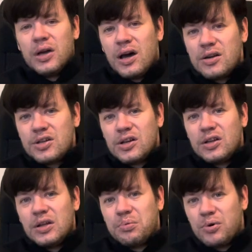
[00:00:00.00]

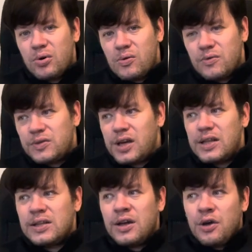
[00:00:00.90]
article, I proved
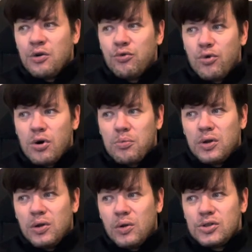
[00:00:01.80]
that
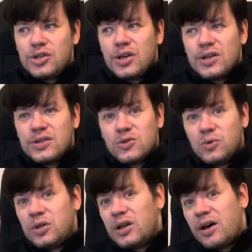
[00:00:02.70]
formal logic is
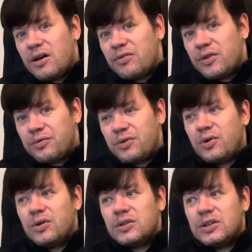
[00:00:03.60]
good enough
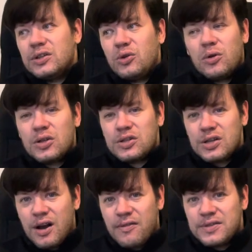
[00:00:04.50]
for the knowledge
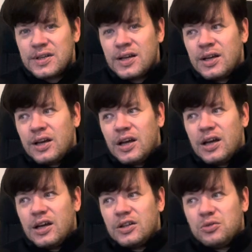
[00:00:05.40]
graphs
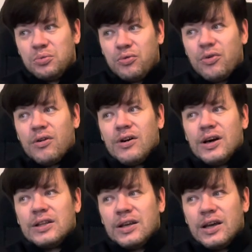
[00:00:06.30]
to move
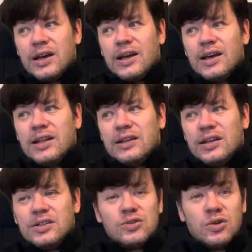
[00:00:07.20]
forward, and
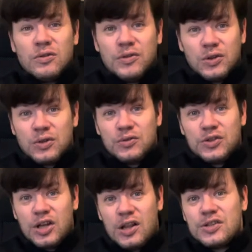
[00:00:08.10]
they solve a lot of
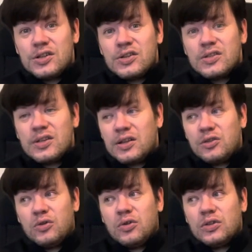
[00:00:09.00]
challenges that
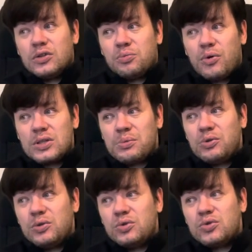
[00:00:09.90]
are not
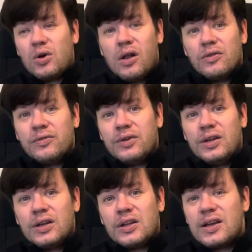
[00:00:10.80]
possible to solve
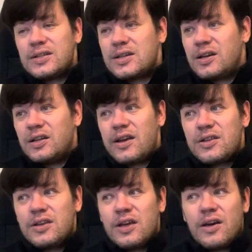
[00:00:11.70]
in a classical
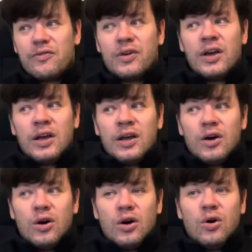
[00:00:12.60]
RDF
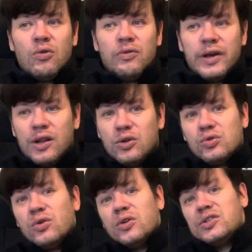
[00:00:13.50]
OVL
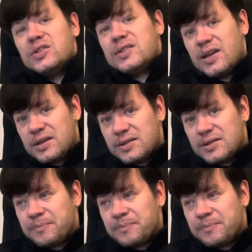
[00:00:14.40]
ontology things.